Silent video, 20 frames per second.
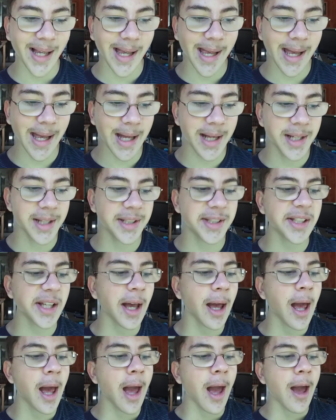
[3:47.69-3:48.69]
is
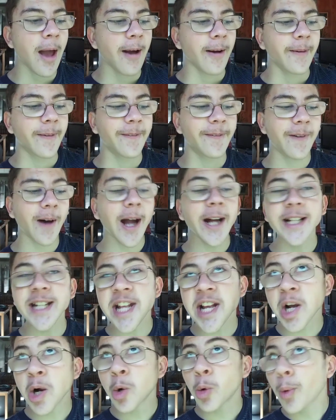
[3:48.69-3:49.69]

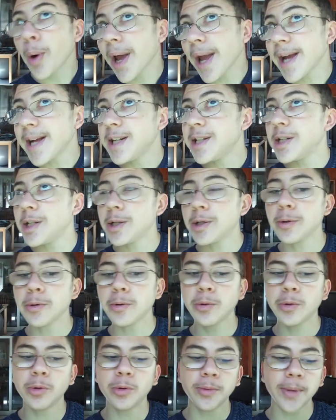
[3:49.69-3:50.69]
finding a way to
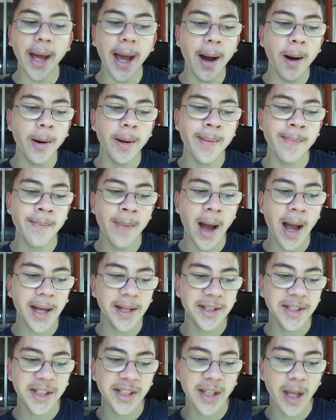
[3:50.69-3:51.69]
ground
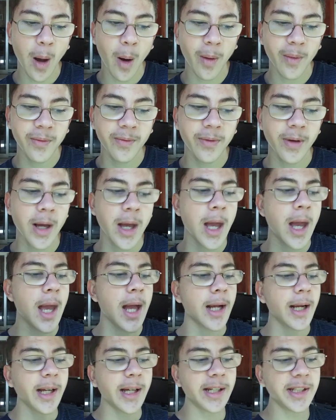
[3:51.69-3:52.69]
myself
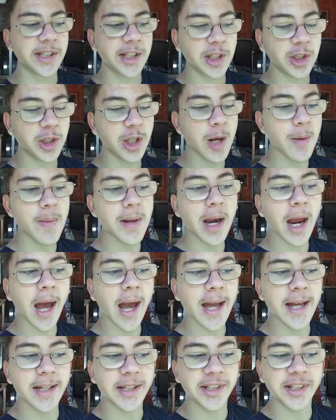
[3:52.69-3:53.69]
because the
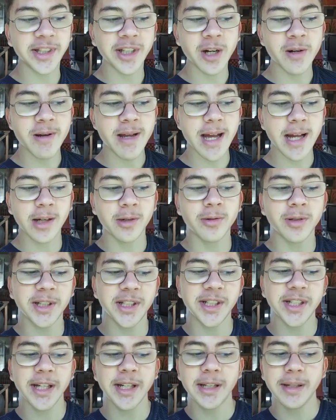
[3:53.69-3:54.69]
Gemini is so
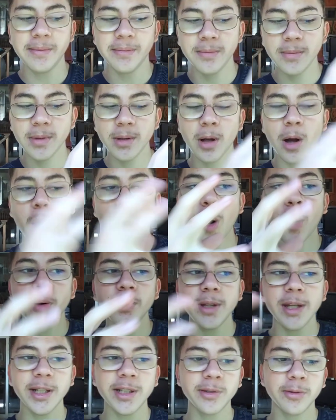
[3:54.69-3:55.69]
interested in
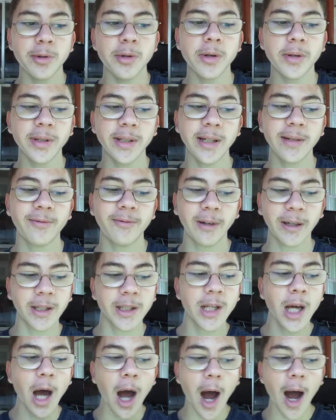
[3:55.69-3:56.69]
all these little
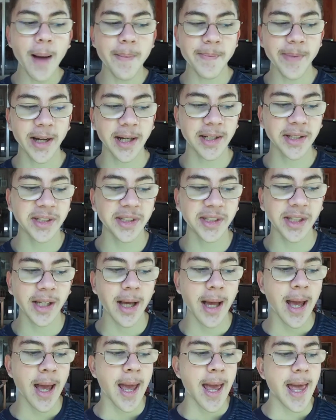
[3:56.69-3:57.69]
different topics
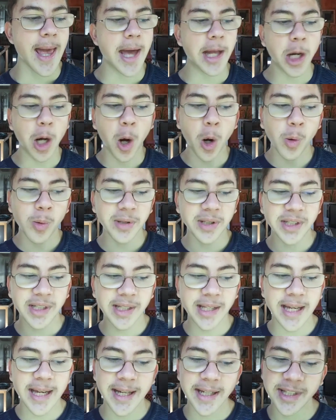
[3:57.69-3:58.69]
and always
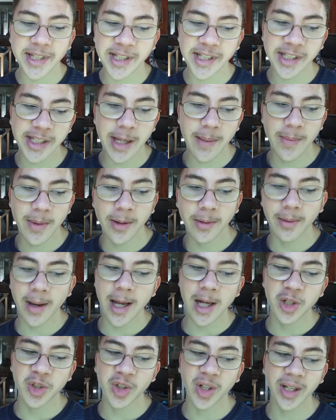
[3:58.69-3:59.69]
needs
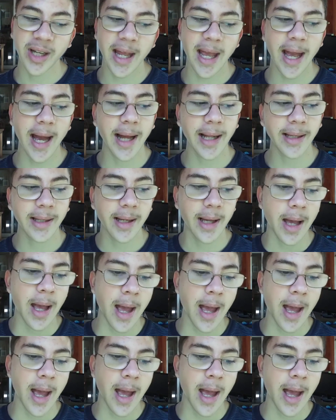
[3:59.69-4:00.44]
stimulation and